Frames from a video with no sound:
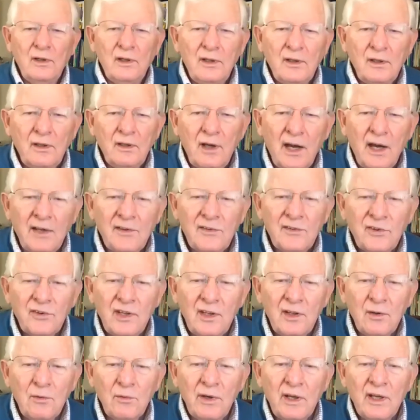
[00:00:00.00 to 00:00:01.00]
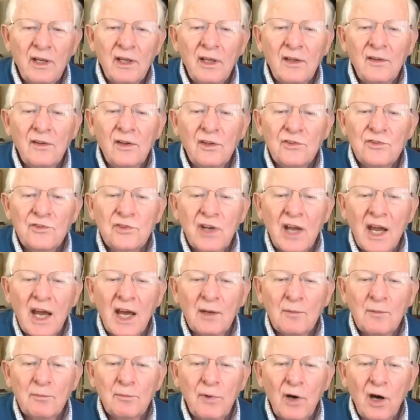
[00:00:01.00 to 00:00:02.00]
I see that in the
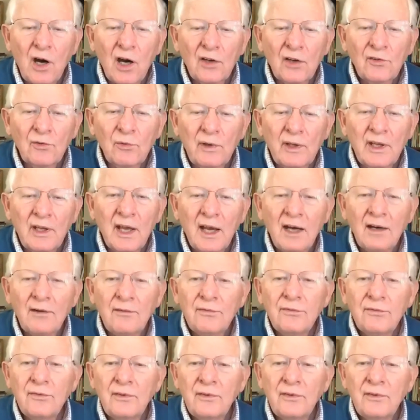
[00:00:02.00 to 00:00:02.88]
chat box we have,